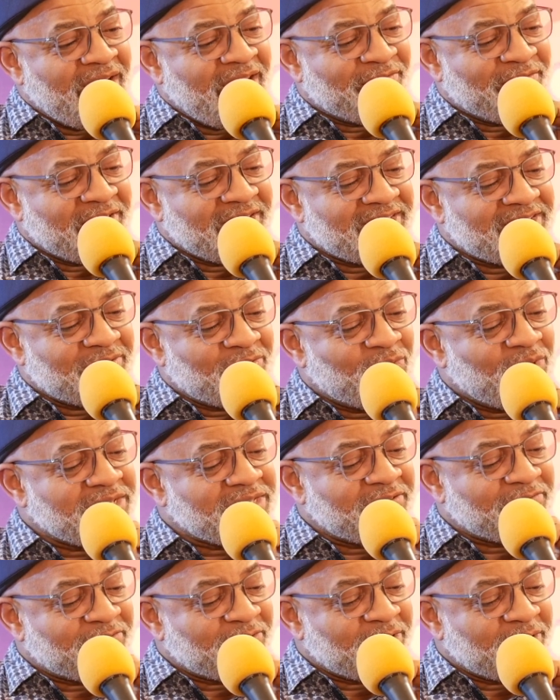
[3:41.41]
if it
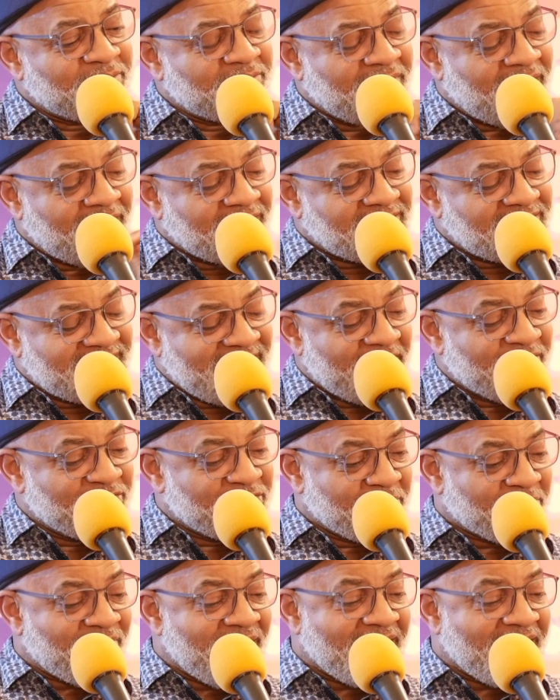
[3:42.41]
wasn't for uh, standards and